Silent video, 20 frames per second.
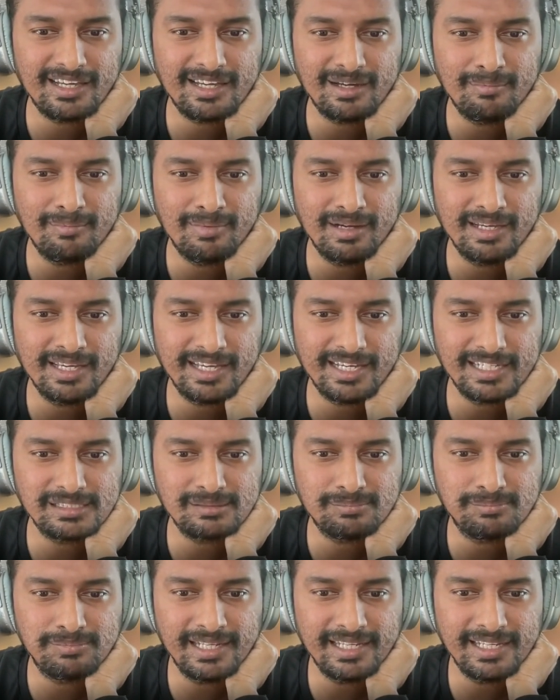
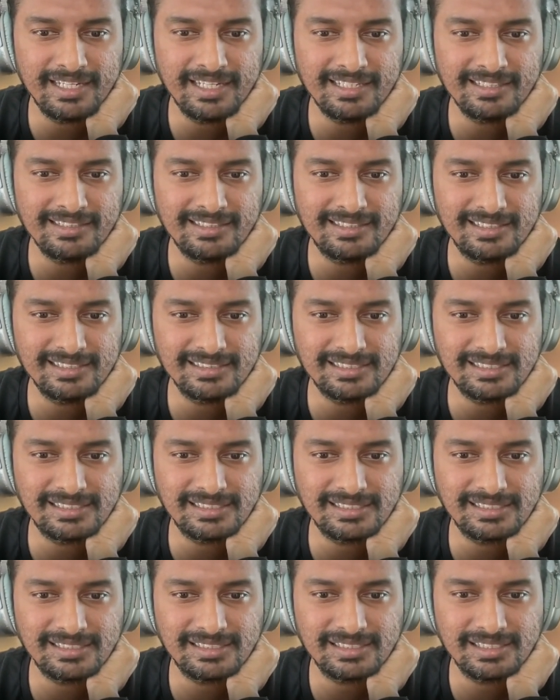explaining
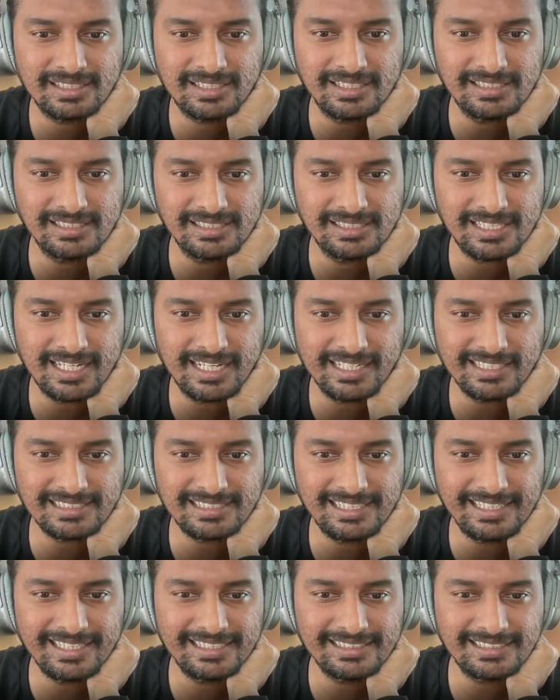this
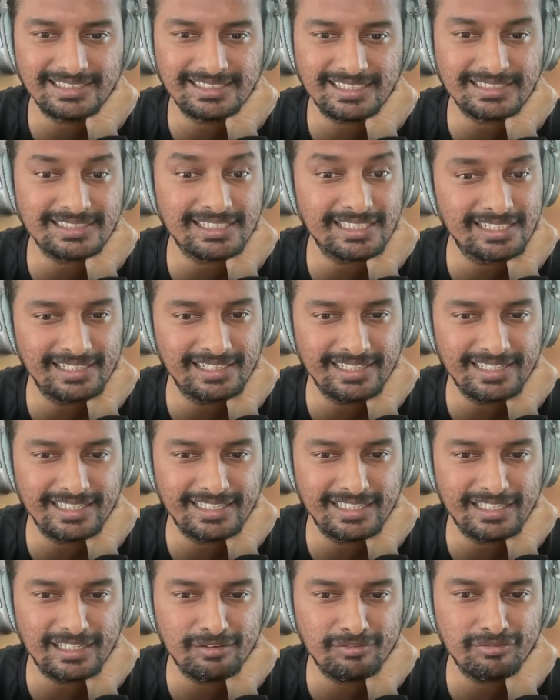concisely and succinctly
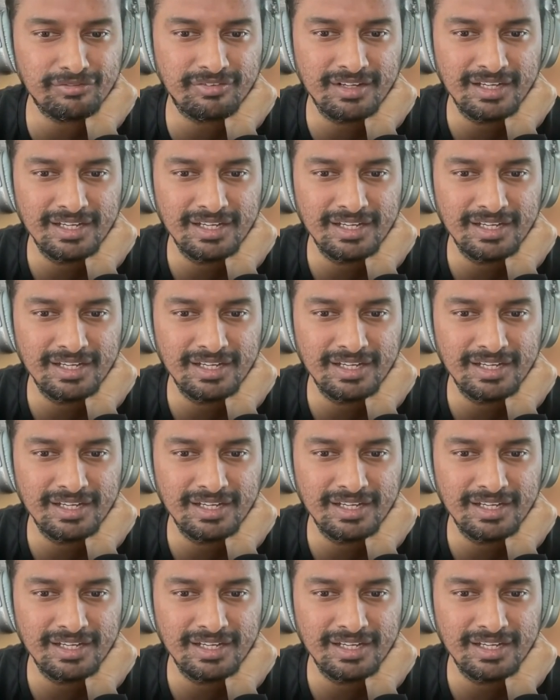enough